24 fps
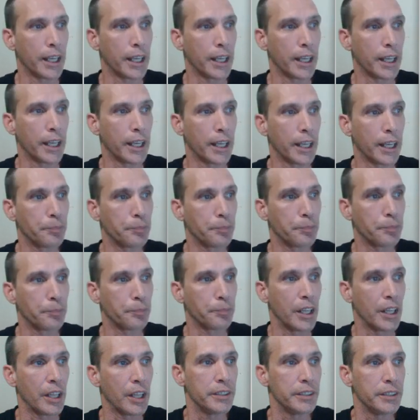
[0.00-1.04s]
Okay,
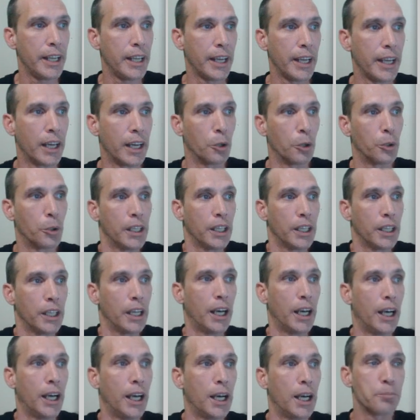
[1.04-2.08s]
now
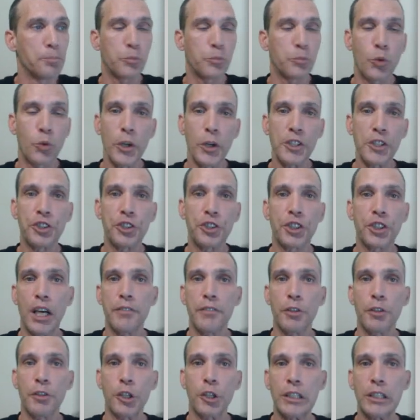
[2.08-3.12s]
I'm going to
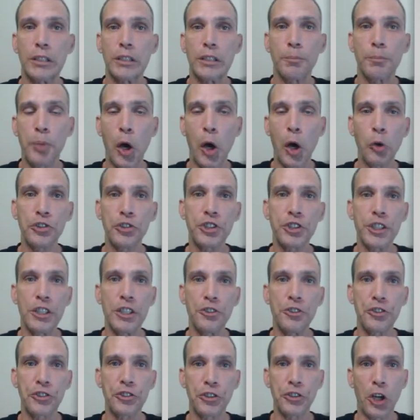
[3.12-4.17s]
cover
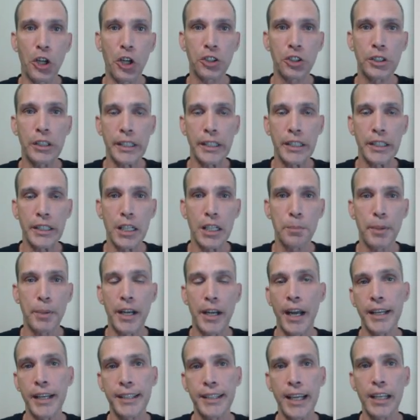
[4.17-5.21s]
post-install cleanup,
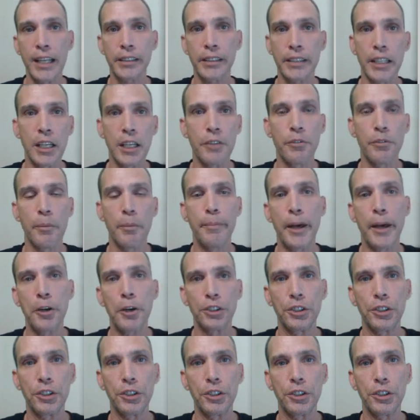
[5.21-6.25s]
and I can't think of a
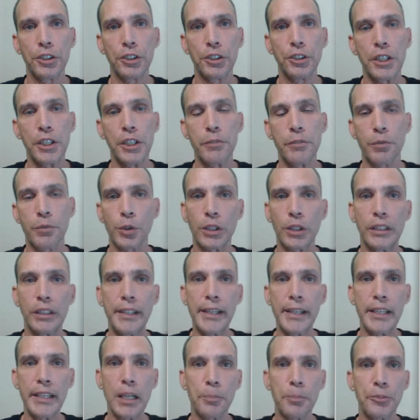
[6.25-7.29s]
better utility for
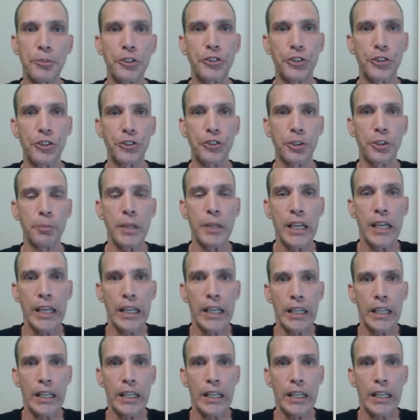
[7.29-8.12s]
cleaning up the system